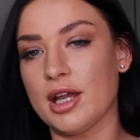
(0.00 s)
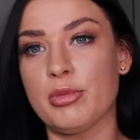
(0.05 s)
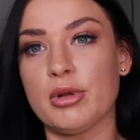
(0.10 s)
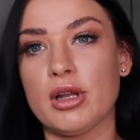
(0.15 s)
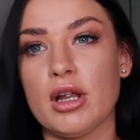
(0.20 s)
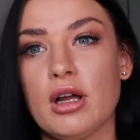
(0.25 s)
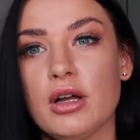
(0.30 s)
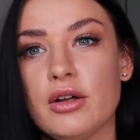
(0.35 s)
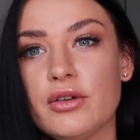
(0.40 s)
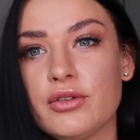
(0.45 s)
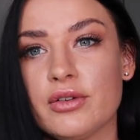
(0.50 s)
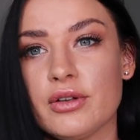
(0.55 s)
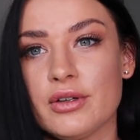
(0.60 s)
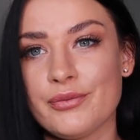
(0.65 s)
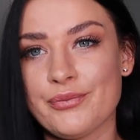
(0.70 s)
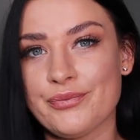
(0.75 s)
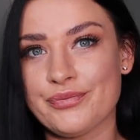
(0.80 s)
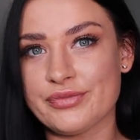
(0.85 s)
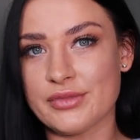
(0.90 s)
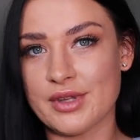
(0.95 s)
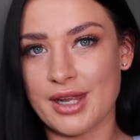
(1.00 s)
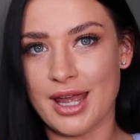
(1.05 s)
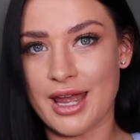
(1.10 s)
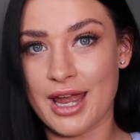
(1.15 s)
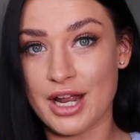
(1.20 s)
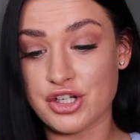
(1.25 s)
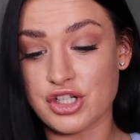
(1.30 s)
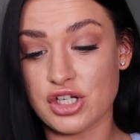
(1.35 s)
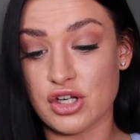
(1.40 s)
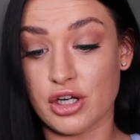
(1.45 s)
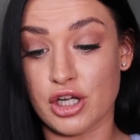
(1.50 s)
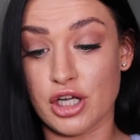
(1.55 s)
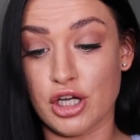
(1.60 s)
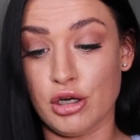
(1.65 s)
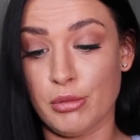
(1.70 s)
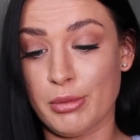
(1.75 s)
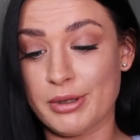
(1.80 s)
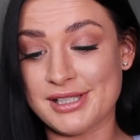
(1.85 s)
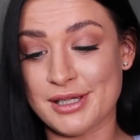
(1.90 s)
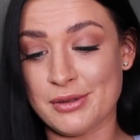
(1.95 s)
label off. I actually hung it
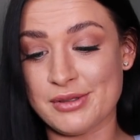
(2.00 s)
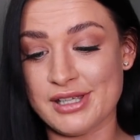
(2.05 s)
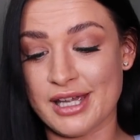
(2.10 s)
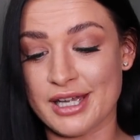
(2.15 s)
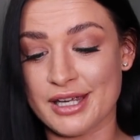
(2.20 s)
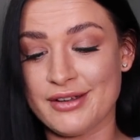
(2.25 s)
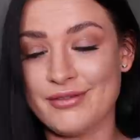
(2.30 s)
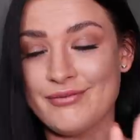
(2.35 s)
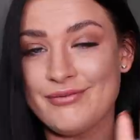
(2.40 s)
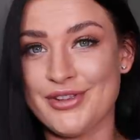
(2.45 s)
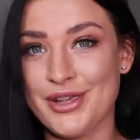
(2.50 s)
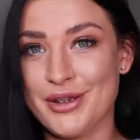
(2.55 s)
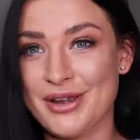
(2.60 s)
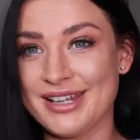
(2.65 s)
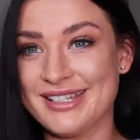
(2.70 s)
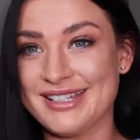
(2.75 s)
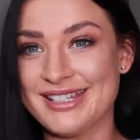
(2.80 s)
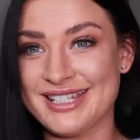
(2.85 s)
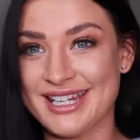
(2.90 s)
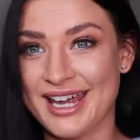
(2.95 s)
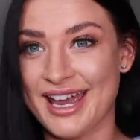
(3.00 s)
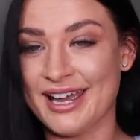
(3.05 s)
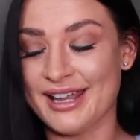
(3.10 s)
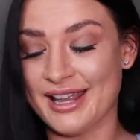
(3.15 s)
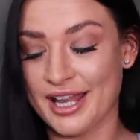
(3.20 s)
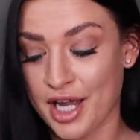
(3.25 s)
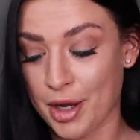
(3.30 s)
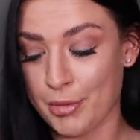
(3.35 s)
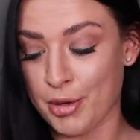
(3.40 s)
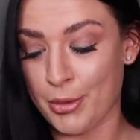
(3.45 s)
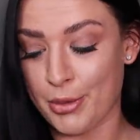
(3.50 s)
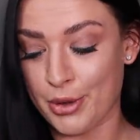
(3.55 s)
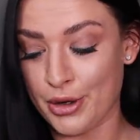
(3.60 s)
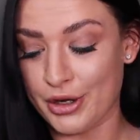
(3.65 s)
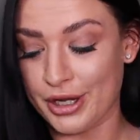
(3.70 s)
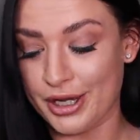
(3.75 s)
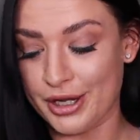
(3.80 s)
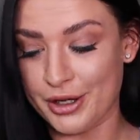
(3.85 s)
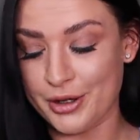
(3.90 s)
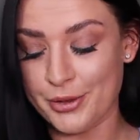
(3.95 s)
up because I was like, you can stay, like I proper
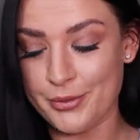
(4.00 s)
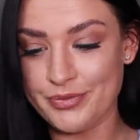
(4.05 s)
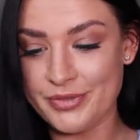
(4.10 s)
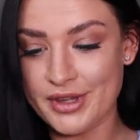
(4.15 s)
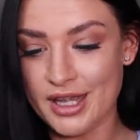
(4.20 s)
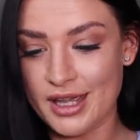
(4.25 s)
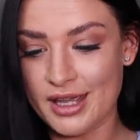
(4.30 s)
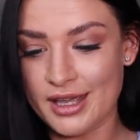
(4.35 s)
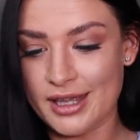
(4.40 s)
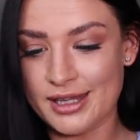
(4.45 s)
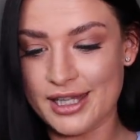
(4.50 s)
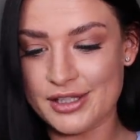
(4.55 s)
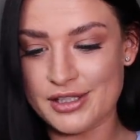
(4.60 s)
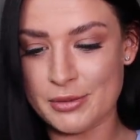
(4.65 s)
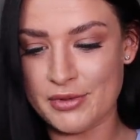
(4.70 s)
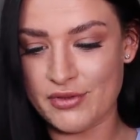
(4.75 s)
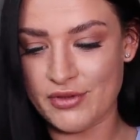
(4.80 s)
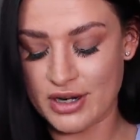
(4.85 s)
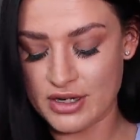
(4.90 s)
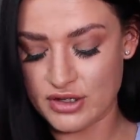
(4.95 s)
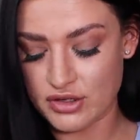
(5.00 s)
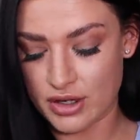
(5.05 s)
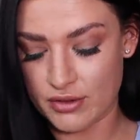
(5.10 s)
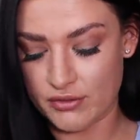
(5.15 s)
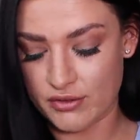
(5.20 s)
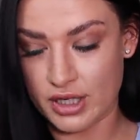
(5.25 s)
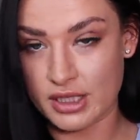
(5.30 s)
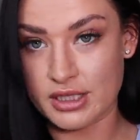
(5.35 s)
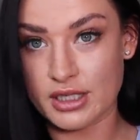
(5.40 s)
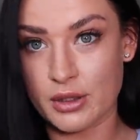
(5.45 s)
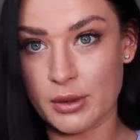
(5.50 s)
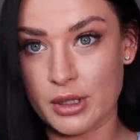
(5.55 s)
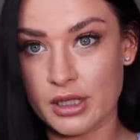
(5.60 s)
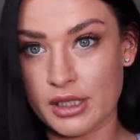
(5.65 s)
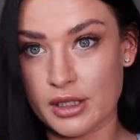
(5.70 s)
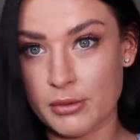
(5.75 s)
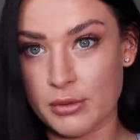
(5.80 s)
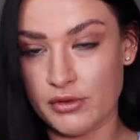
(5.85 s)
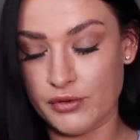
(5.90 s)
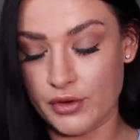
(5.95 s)
hung it up. Something to try and find it
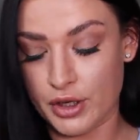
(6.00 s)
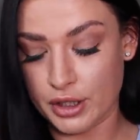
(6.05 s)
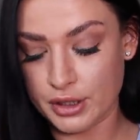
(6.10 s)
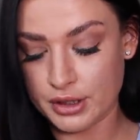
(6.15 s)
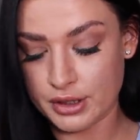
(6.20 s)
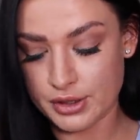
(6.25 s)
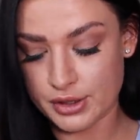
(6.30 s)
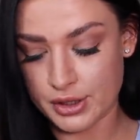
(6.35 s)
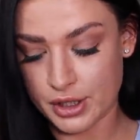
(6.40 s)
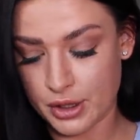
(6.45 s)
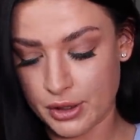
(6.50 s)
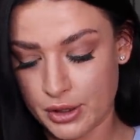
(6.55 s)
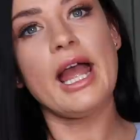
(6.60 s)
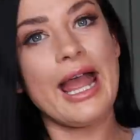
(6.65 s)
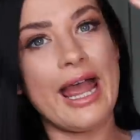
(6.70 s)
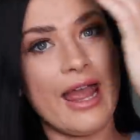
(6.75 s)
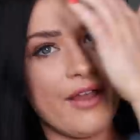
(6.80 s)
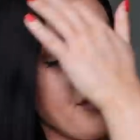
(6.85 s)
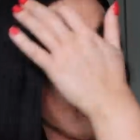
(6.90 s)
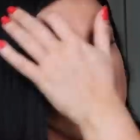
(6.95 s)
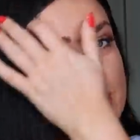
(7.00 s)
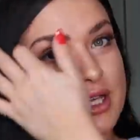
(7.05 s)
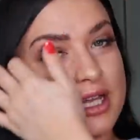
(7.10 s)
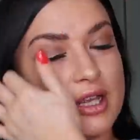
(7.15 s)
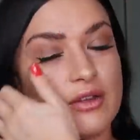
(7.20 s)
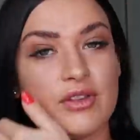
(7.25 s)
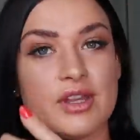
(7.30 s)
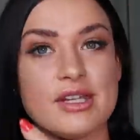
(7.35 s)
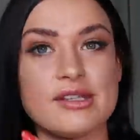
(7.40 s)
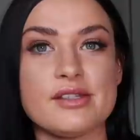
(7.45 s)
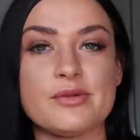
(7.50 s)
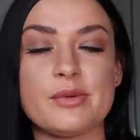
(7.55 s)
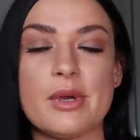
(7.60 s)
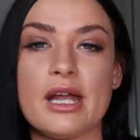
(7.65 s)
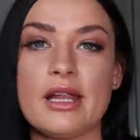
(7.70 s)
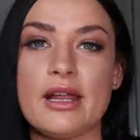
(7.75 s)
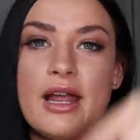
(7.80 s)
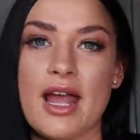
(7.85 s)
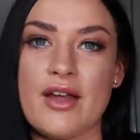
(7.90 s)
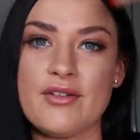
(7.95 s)
quickly on my phone. So if you're looking for this as
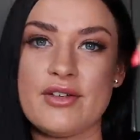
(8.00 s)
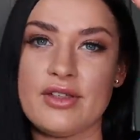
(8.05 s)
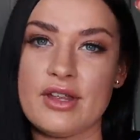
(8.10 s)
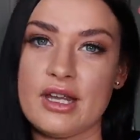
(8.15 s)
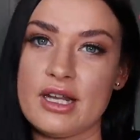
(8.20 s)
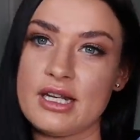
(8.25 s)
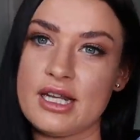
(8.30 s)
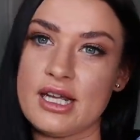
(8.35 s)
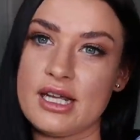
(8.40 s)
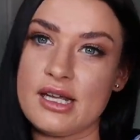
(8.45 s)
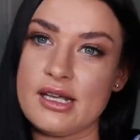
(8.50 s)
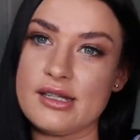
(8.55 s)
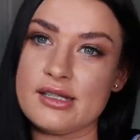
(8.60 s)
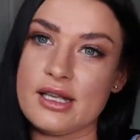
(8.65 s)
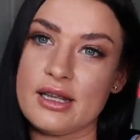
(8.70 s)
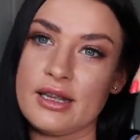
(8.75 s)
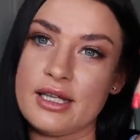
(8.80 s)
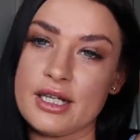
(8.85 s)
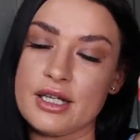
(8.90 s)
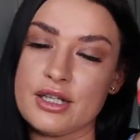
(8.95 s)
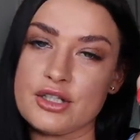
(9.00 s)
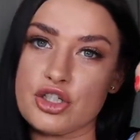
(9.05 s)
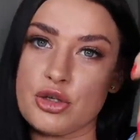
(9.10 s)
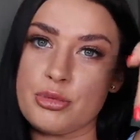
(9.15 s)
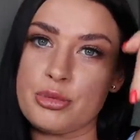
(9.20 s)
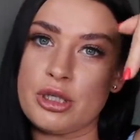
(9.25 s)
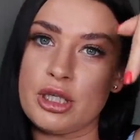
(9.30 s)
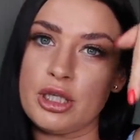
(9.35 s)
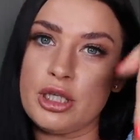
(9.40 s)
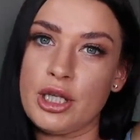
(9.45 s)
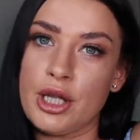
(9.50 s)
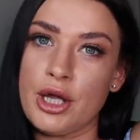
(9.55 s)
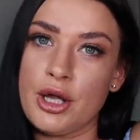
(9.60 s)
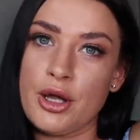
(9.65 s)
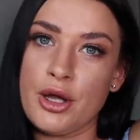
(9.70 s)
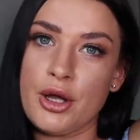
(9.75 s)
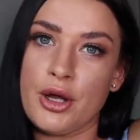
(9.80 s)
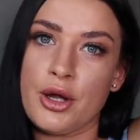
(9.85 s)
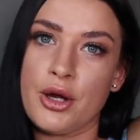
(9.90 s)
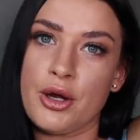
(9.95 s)
well, everything is linked
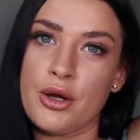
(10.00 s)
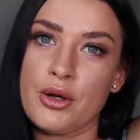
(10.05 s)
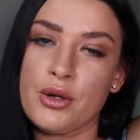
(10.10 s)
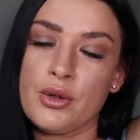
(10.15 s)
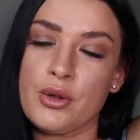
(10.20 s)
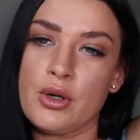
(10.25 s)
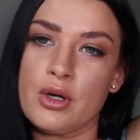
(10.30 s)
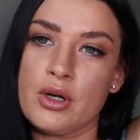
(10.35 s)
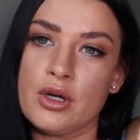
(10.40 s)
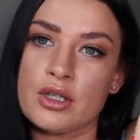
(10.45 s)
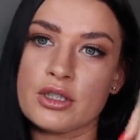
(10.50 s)
below.